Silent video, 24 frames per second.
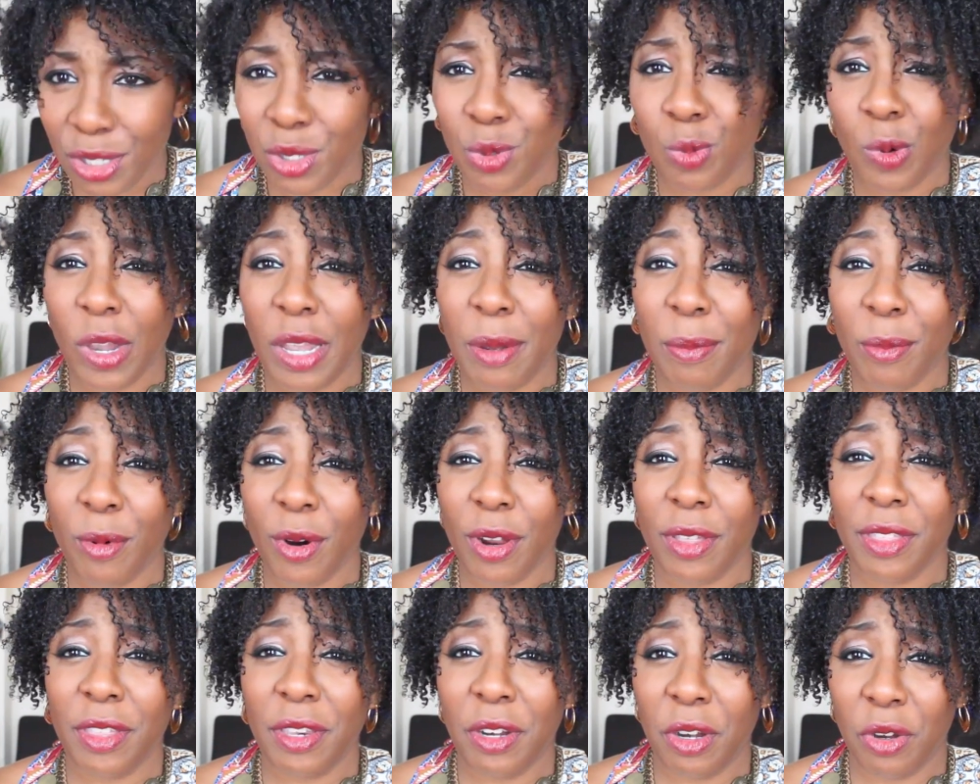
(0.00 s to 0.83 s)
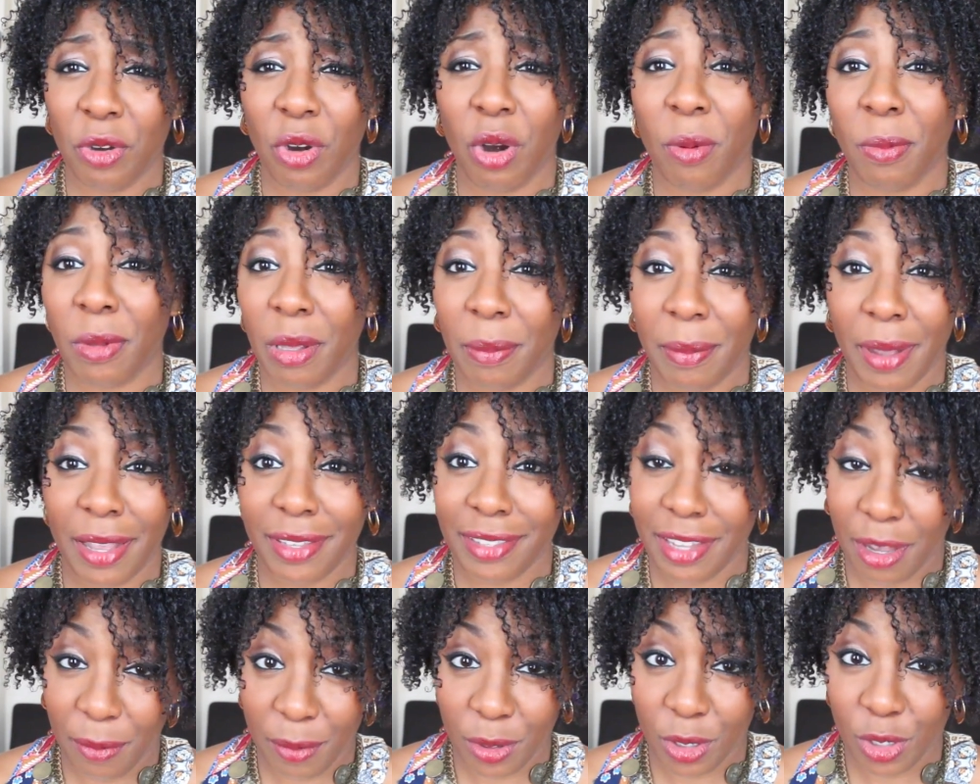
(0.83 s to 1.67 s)
is way more than a normal
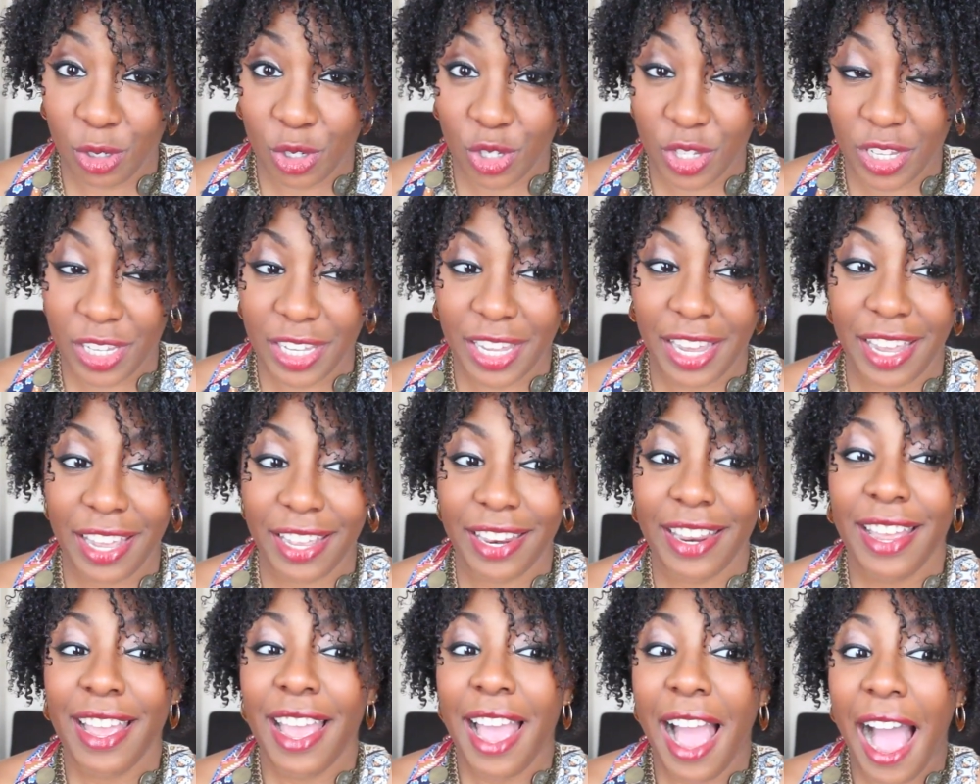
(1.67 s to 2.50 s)
amount that we usually get.